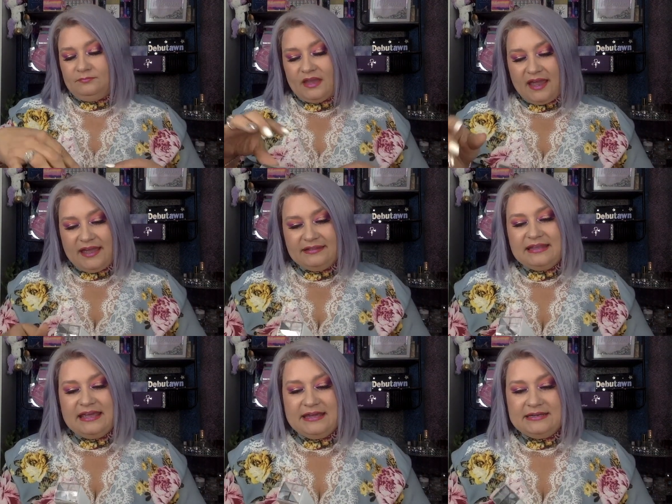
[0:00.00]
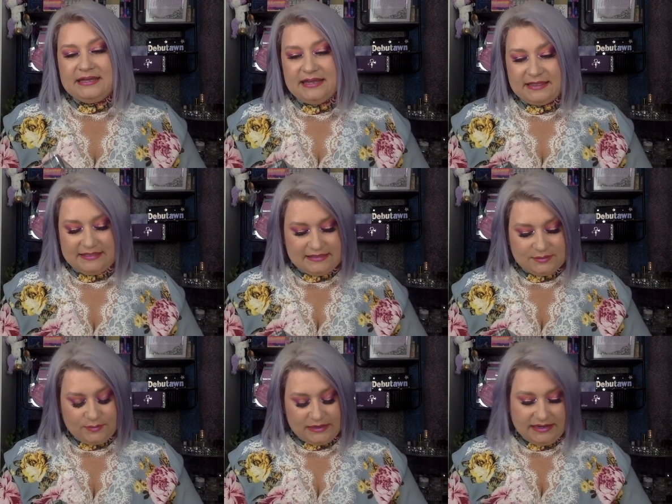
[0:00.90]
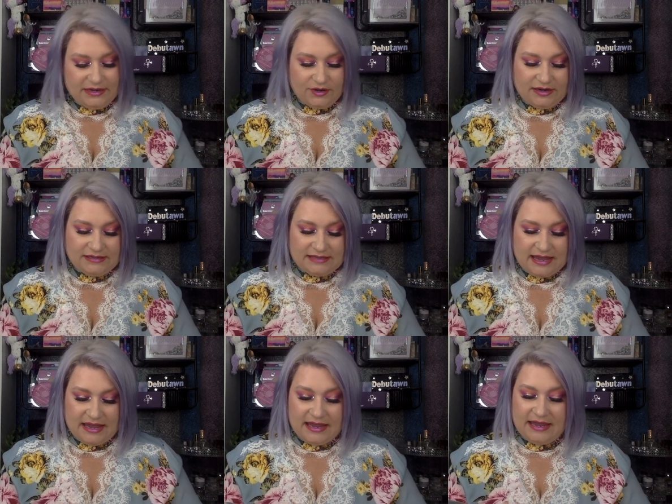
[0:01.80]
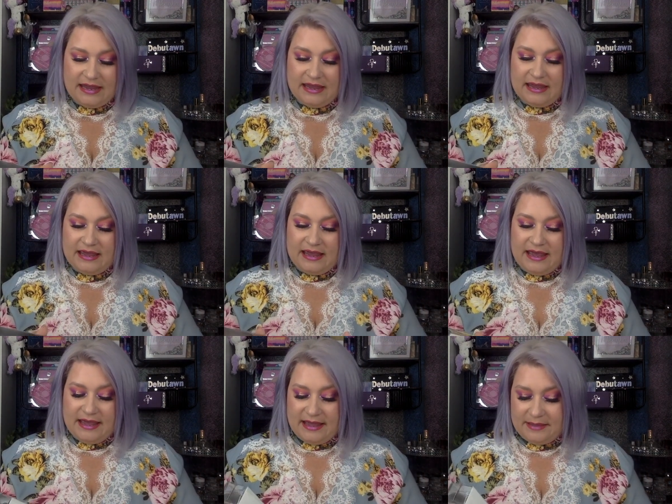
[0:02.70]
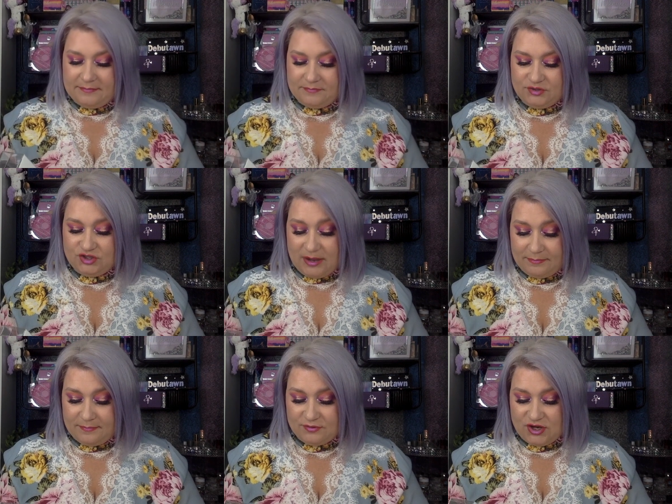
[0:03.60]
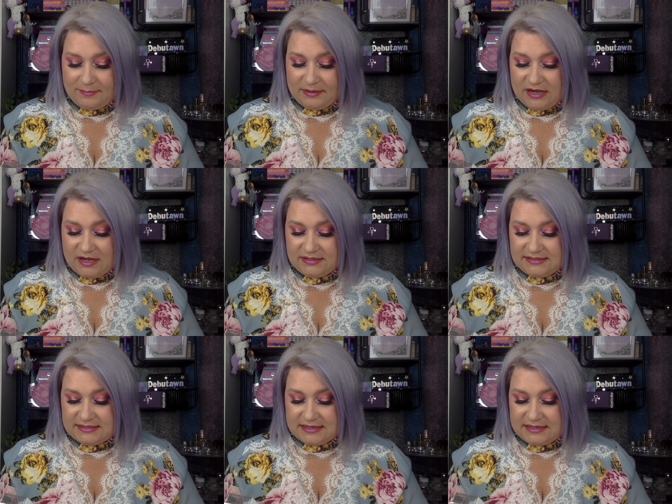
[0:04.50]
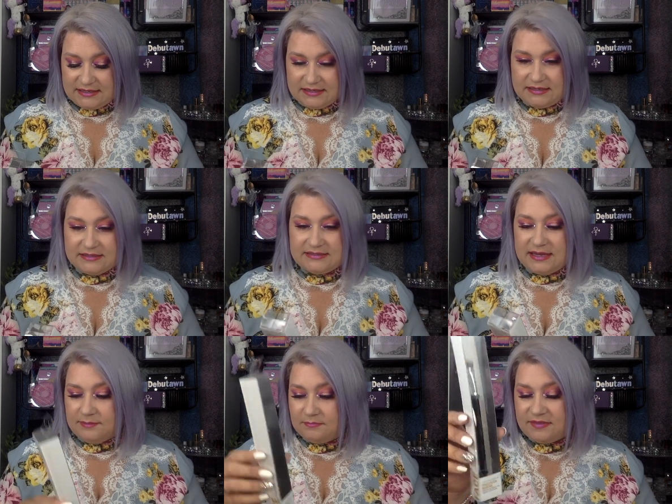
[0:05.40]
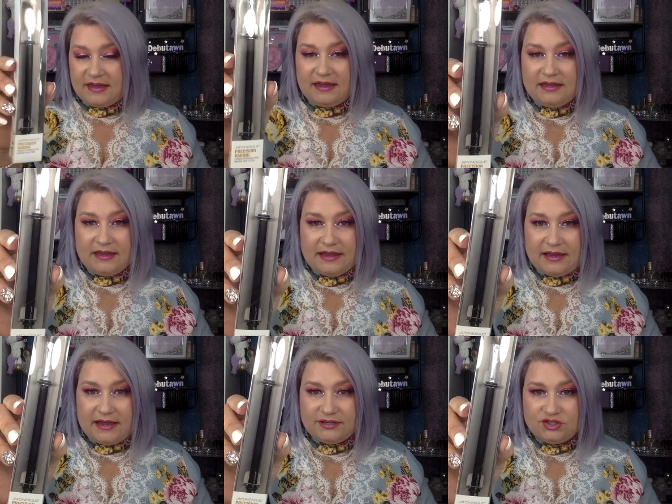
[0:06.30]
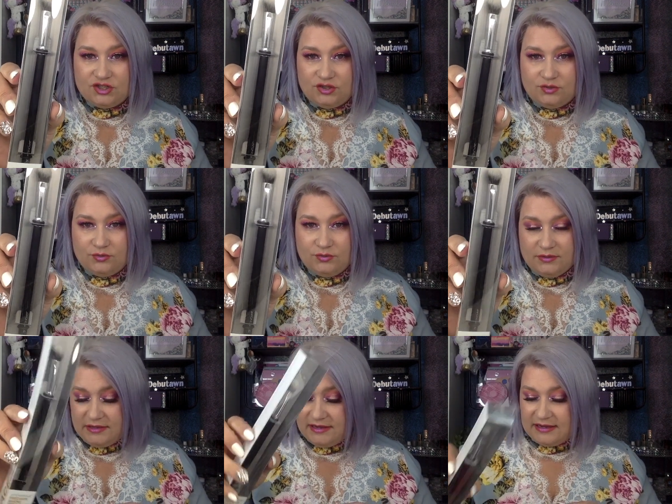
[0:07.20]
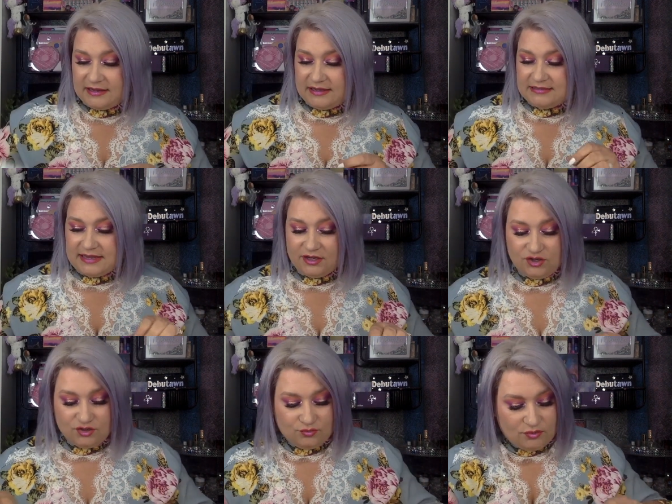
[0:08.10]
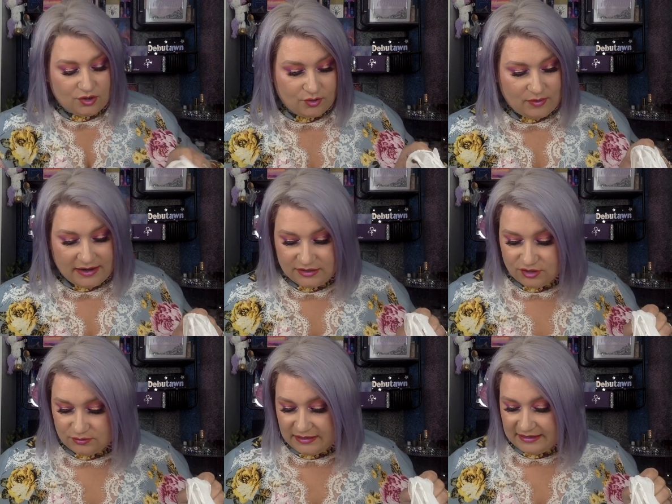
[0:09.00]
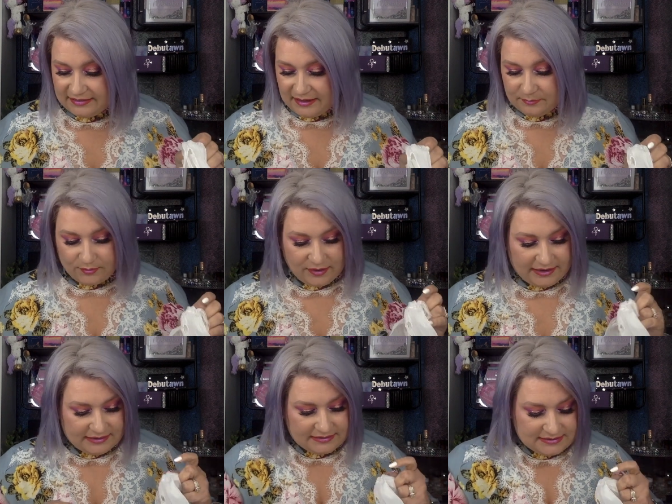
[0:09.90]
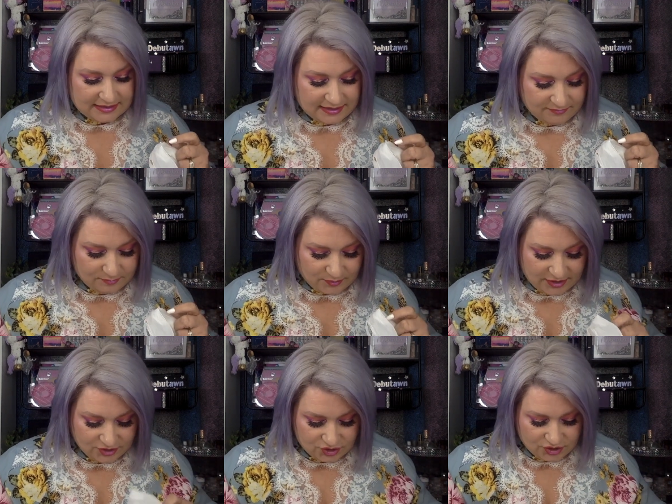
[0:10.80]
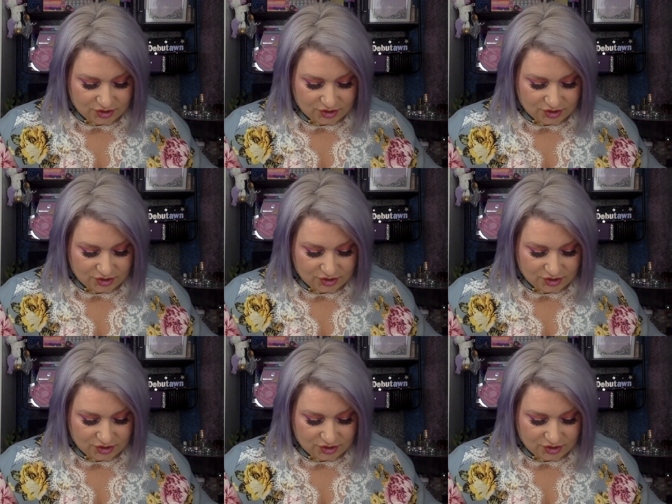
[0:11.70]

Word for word: And then this one here is a Japonesque. Same thing. I got two because I do know I do like that brand of brush.